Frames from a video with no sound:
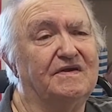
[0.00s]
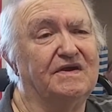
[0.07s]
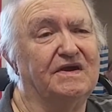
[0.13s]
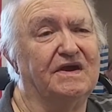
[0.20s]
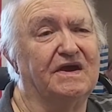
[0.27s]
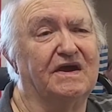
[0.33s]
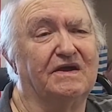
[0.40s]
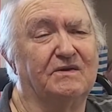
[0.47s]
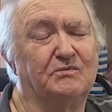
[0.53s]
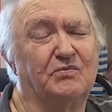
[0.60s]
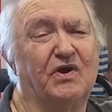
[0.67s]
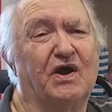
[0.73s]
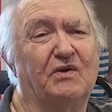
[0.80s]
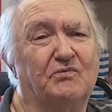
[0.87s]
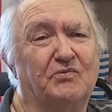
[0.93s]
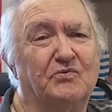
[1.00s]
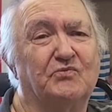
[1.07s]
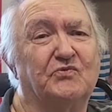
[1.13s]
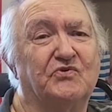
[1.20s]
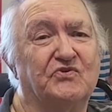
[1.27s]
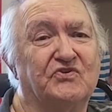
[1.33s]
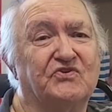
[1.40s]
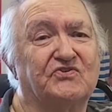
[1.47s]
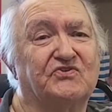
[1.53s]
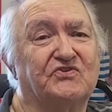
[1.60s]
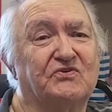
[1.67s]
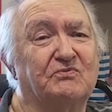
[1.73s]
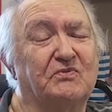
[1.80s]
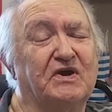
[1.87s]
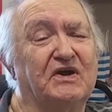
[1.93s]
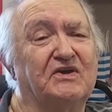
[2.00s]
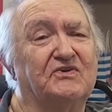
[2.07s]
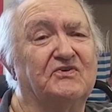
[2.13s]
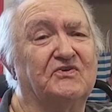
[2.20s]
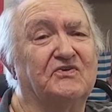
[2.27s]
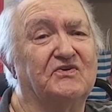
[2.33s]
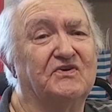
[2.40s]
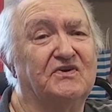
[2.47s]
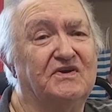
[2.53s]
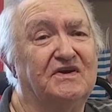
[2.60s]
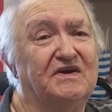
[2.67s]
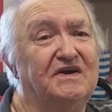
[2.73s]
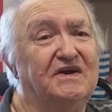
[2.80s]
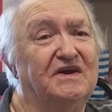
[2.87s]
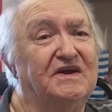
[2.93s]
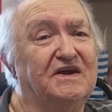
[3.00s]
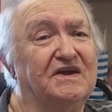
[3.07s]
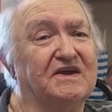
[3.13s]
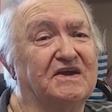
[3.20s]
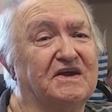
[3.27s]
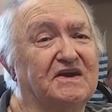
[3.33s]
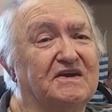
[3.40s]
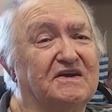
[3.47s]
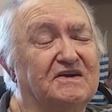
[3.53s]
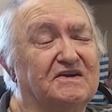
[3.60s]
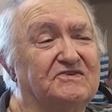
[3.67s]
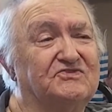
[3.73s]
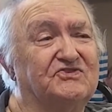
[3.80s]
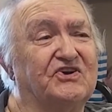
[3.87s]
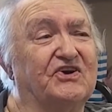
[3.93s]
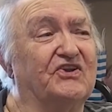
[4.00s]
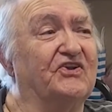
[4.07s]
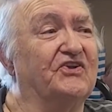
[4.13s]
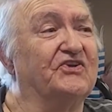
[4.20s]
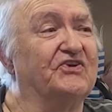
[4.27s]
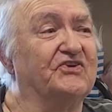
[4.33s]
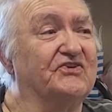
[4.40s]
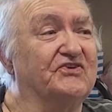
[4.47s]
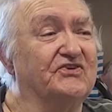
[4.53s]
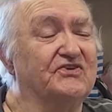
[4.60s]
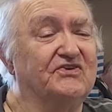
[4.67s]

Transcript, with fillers: he had a problem with his commander and he settled it.